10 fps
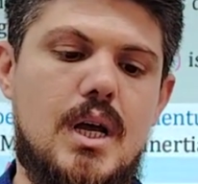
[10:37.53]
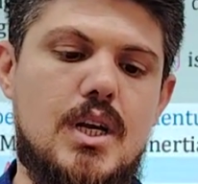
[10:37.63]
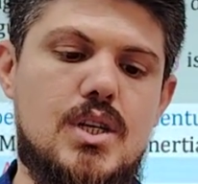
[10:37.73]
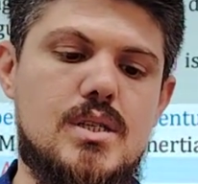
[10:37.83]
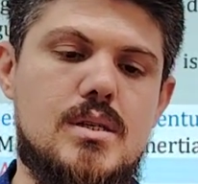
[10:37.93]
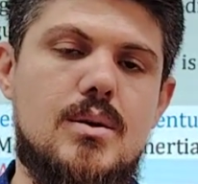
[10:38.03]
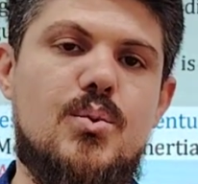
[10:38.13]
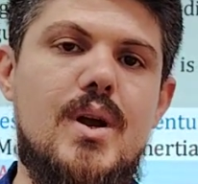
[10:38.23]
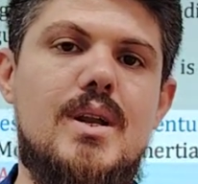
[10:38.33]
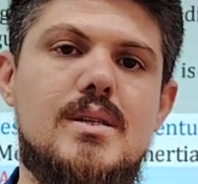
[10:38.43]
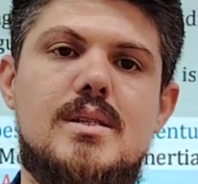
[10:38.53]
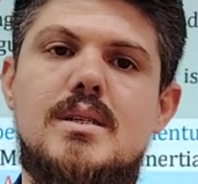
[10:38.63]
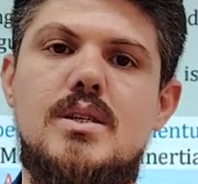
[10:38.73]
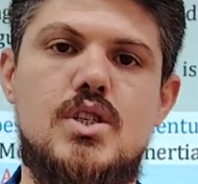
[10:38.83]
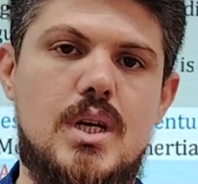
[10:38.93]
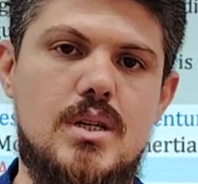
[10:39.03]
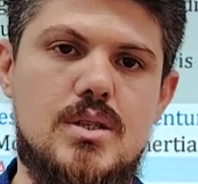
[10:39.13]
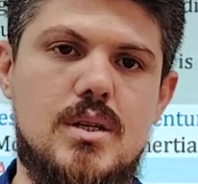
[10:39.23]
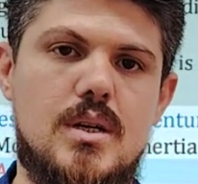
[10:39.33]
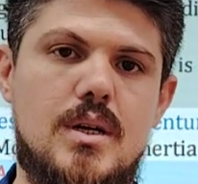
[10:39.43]
its radius doesn't
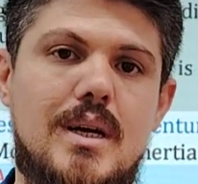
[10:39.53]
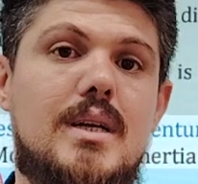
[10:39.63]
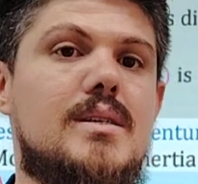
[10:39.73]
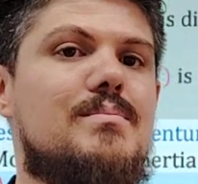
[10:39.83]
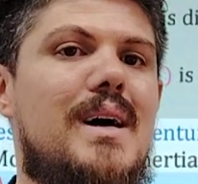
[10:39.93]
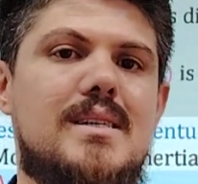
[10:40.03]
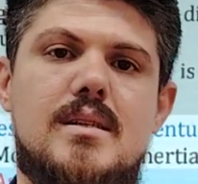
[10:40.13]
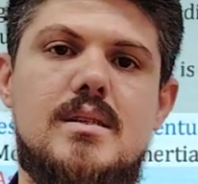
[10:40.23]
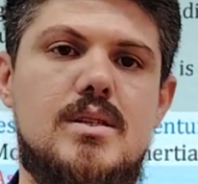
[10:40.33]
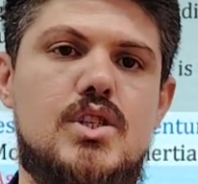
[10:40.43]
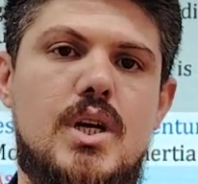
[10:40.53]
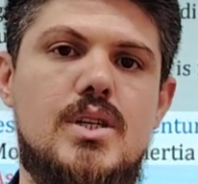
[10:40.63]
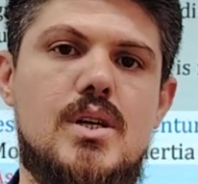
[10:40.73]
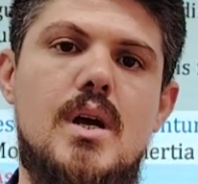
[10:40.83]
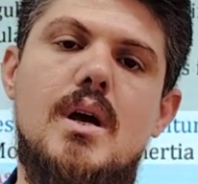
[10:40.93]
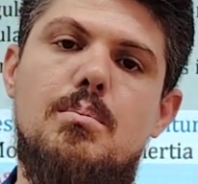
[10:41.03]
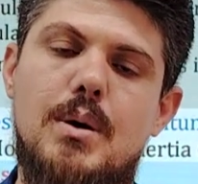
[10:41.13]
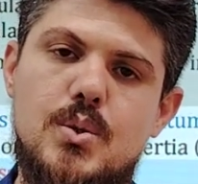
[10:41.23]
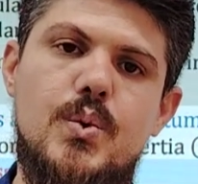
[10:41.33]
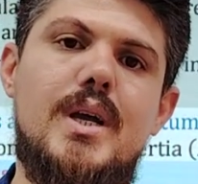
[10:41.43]
change, its mass doesn't change,
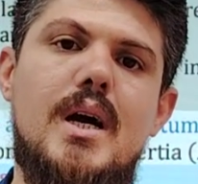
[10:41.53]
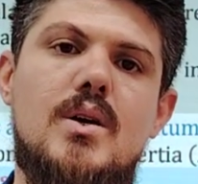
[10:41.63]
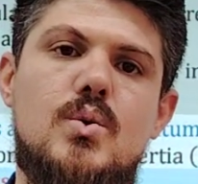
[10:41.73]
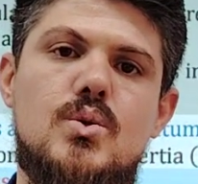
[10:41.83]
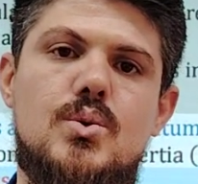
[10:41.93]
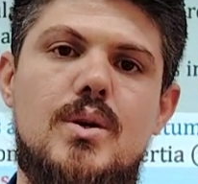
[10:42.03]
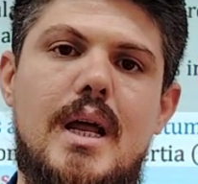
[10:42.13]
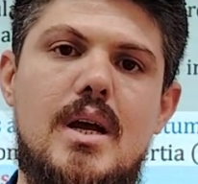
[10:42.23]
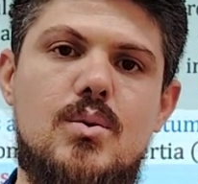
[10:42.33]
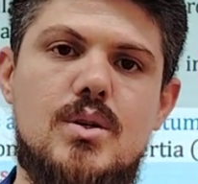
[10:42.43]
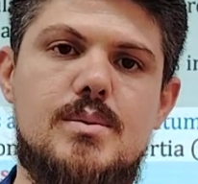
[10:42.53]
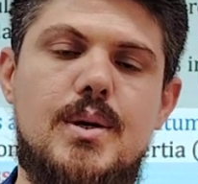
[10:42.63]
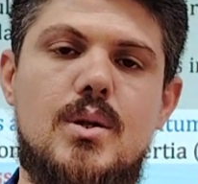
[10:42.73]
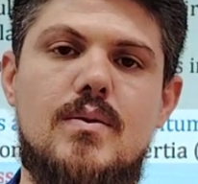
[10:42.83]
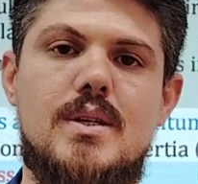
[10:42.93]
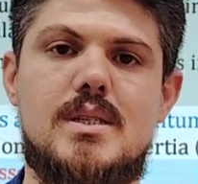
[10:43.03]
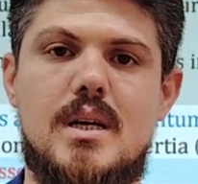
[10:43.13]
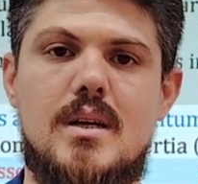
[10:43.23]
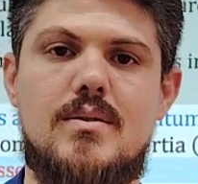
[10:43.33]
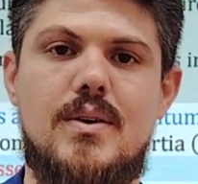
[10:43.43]
but we can control the angular speed of the
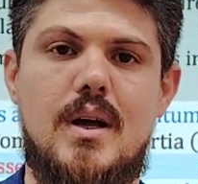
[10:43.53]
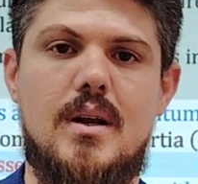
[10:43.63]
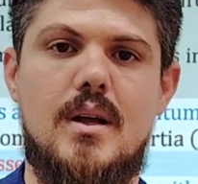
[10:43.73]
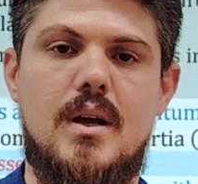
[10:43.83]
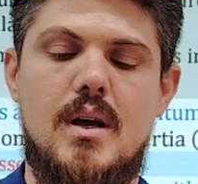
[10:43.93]
ceiling fan.